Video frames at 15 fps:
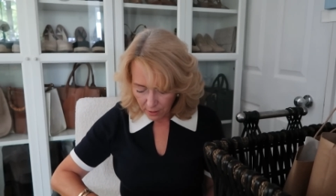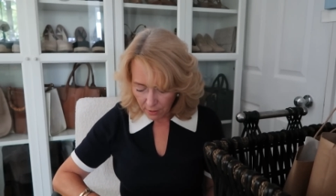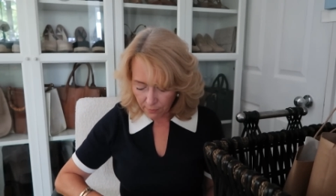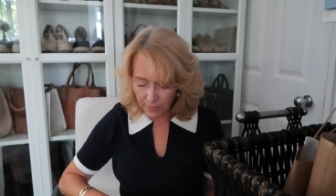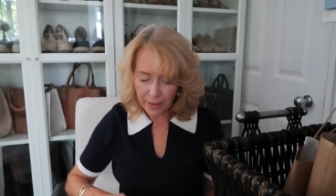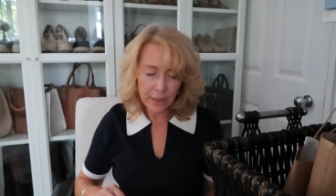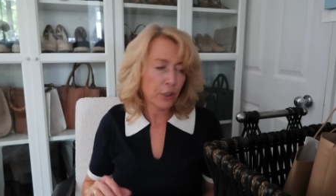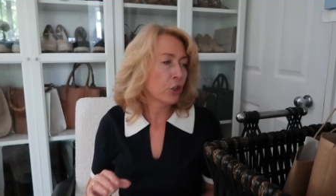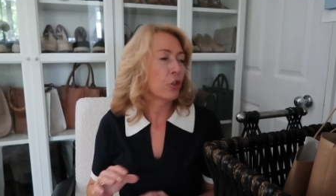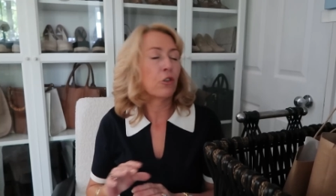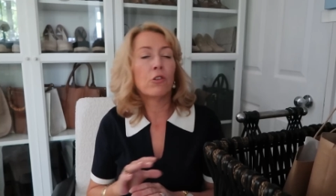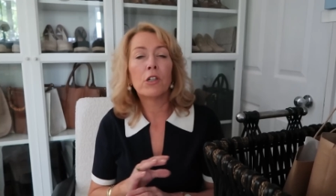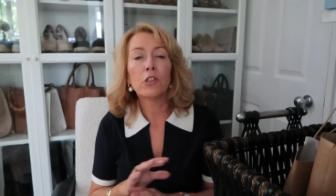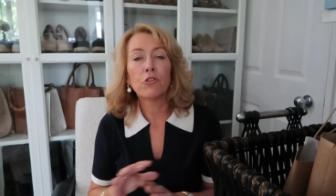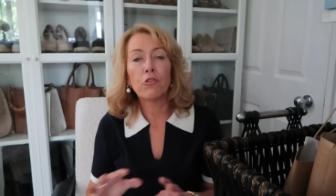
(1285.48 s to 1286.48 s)
I made
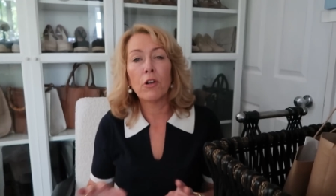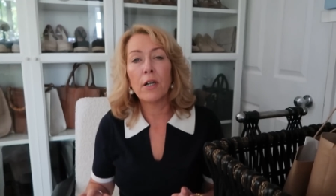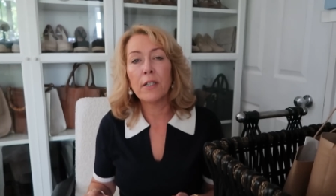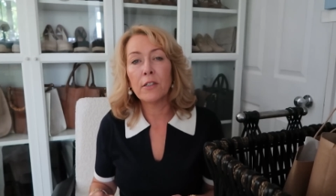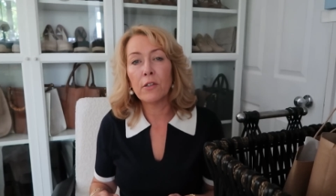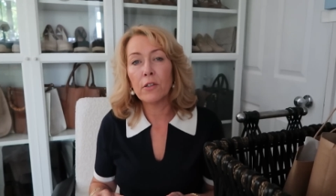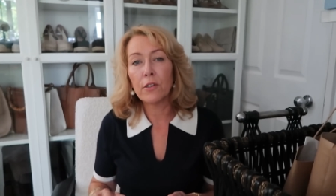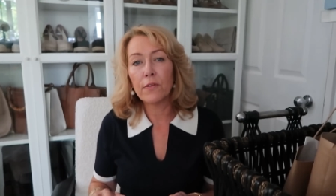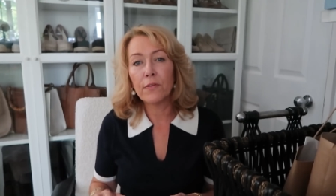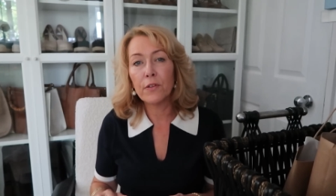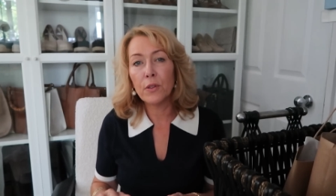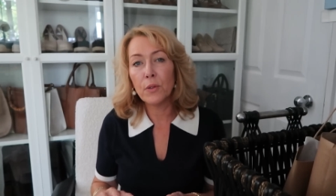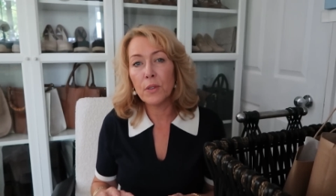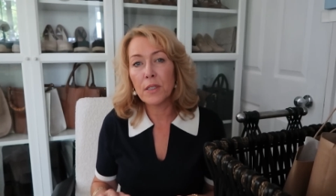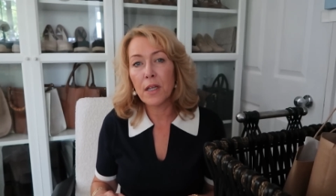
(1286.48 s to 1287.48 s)
sure I tried on a
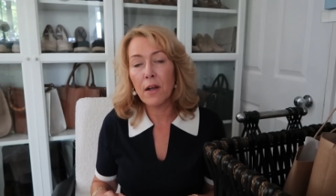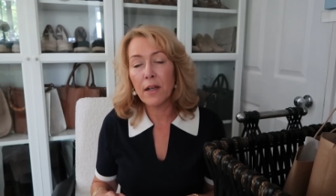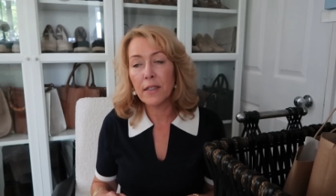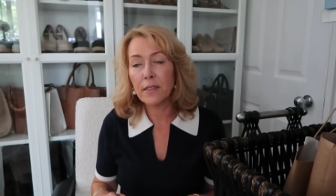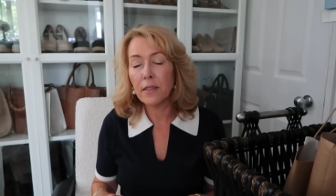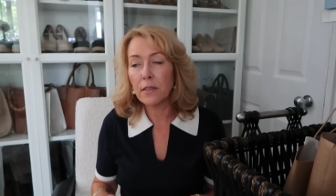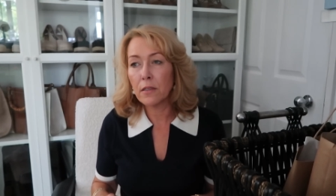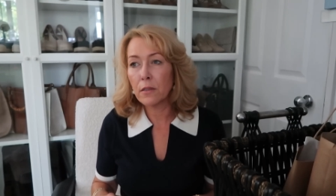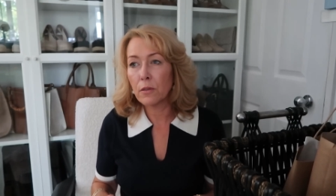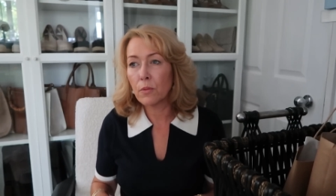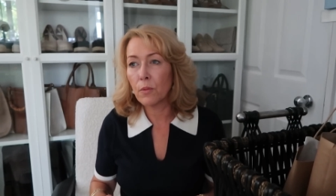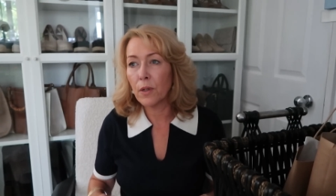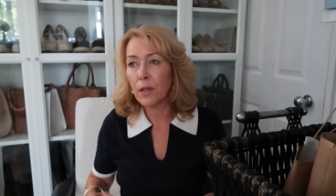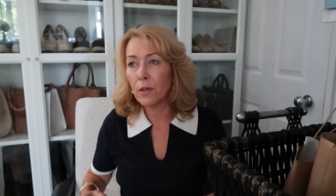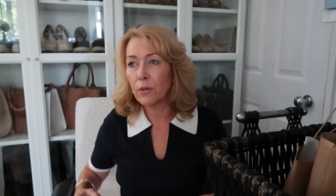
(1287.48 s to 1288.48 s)
few sizes
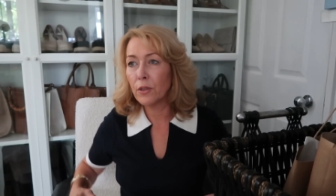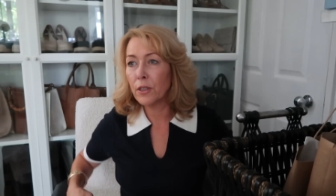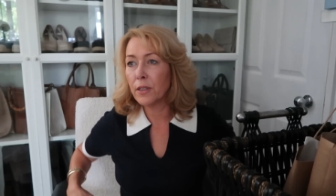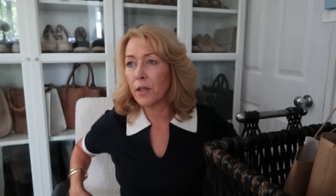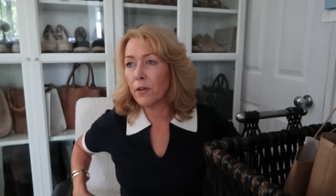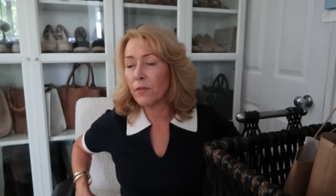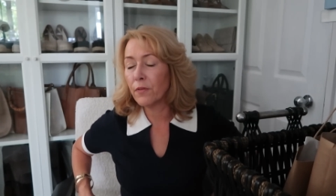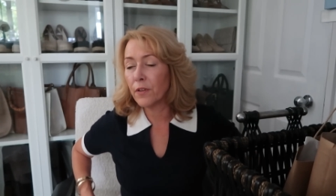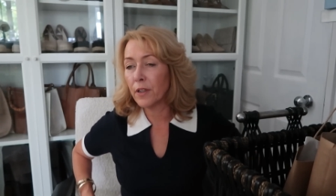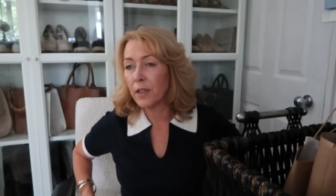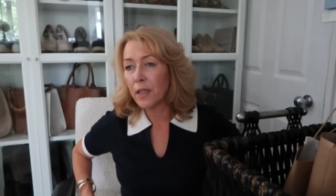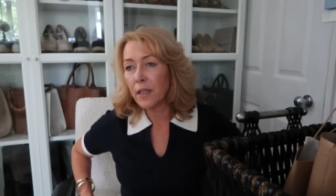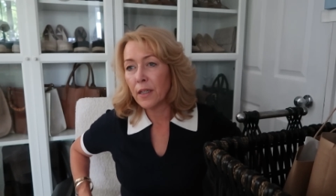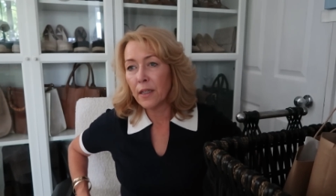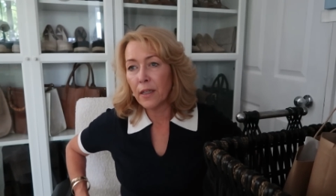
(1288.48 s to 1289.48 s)
as well, you know, for
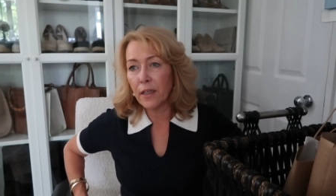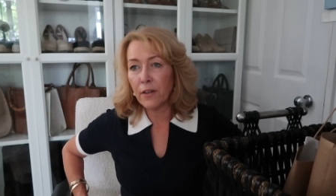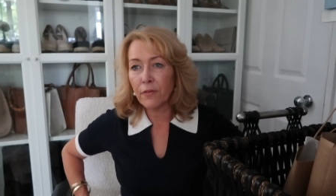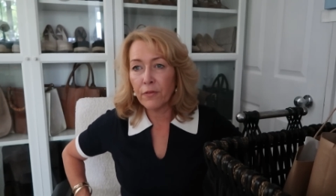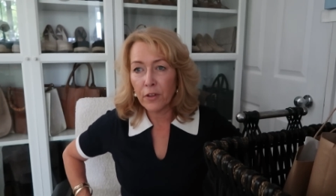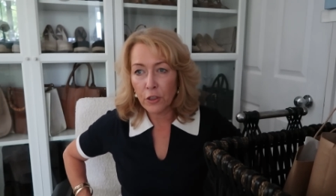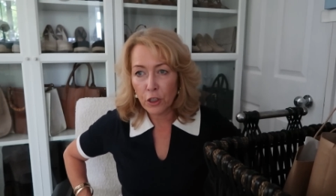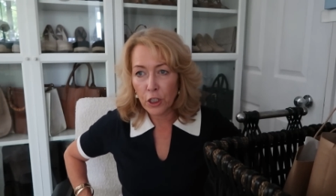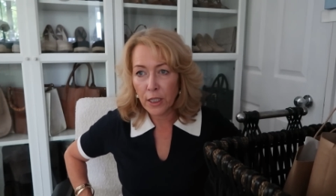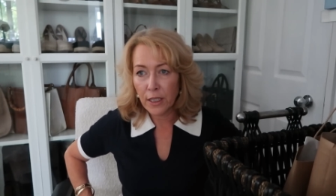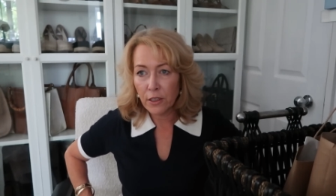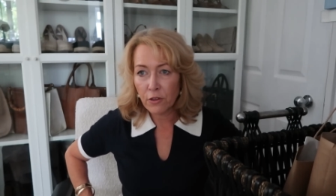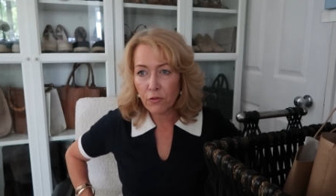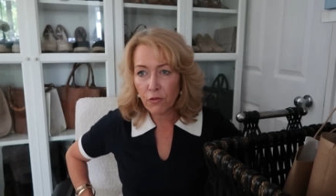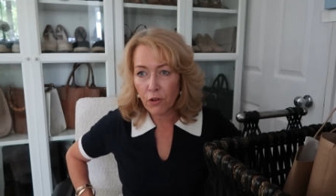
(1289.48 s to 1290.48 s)
if the
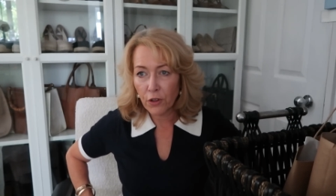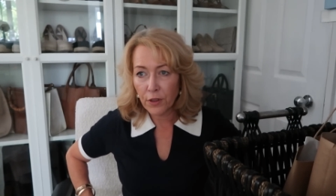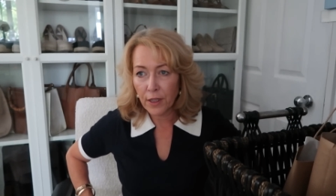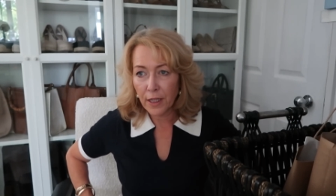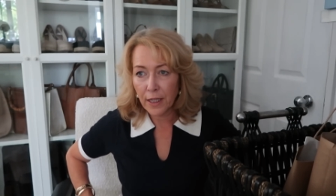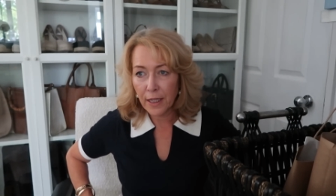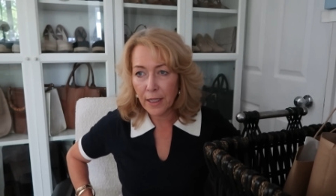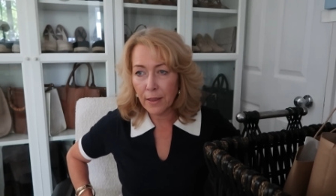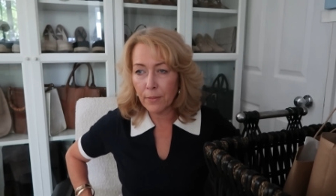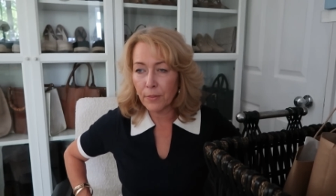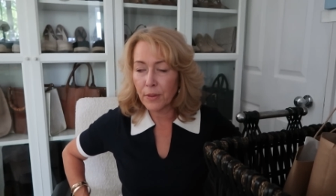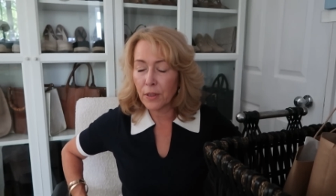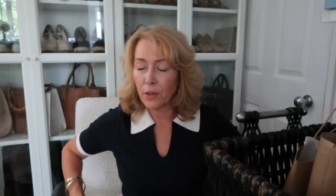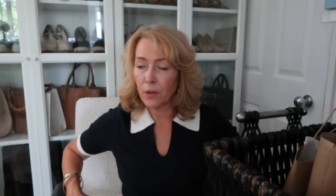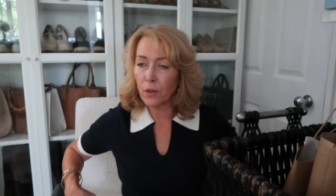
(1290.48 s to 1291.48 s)
jeans are on the
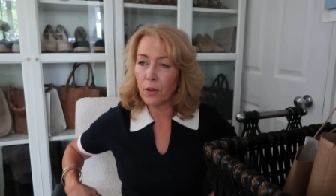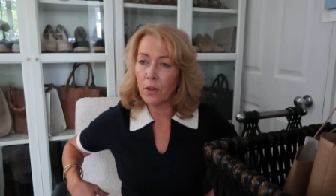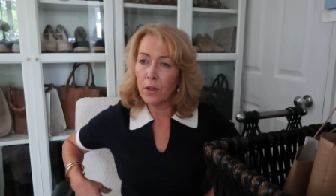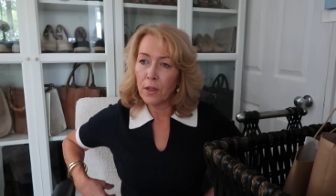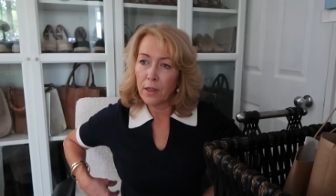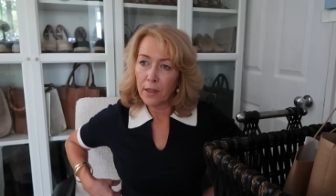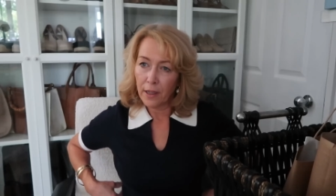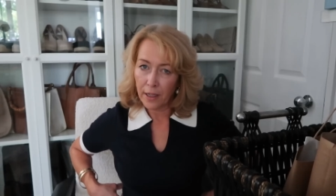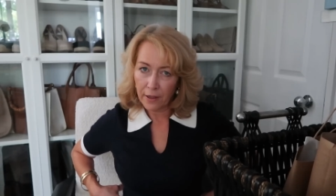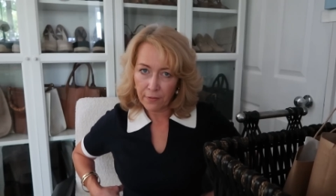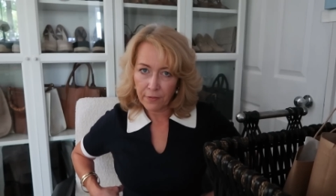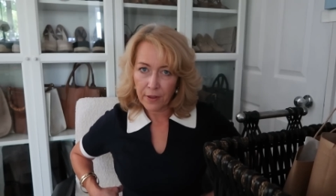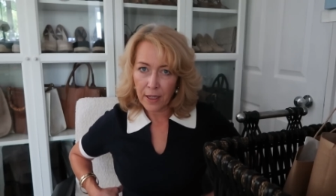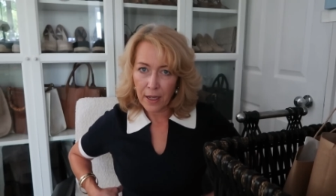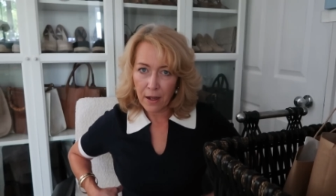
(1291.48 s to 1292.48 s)
hips or
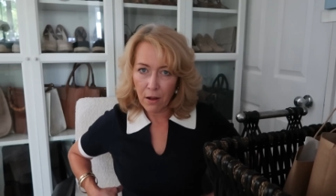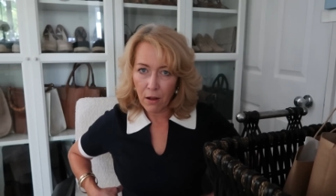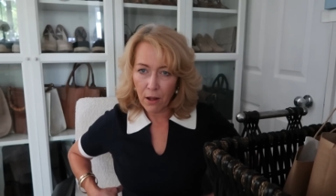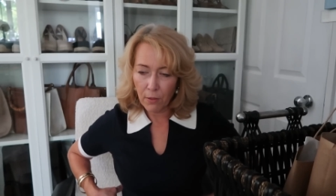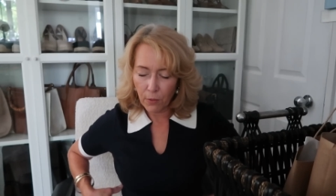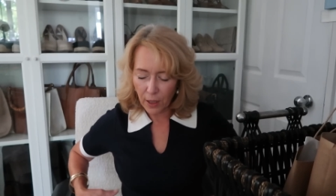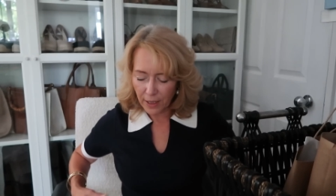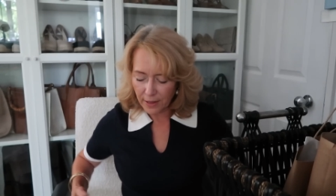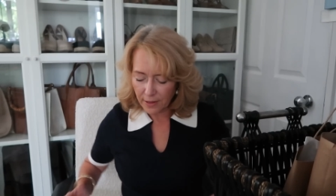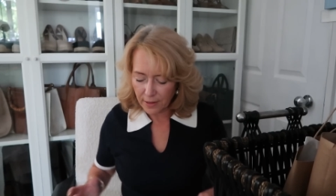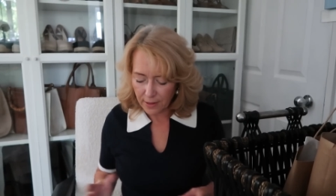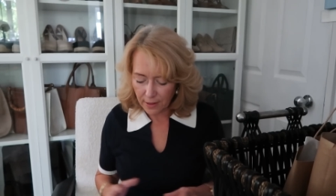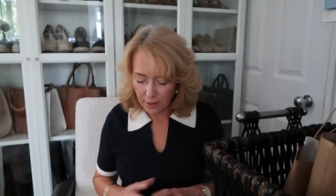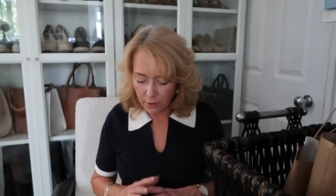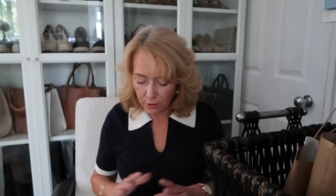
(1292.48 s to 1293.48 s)
if they're
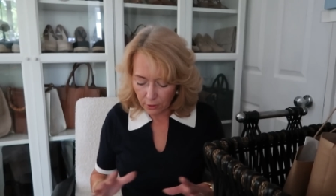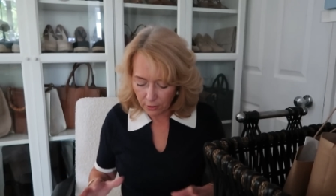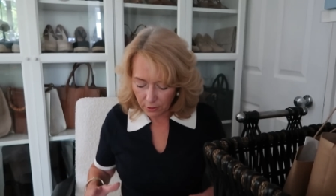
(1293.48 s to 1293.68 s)
high-waisted.